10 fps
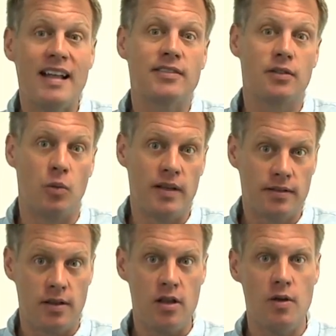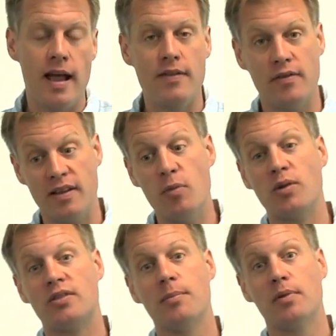that's the risk that you have, that's
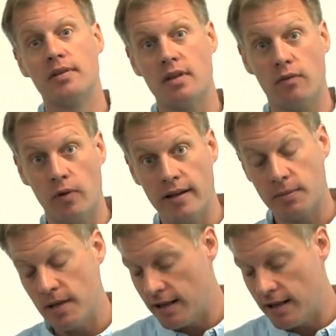most simplest of risk.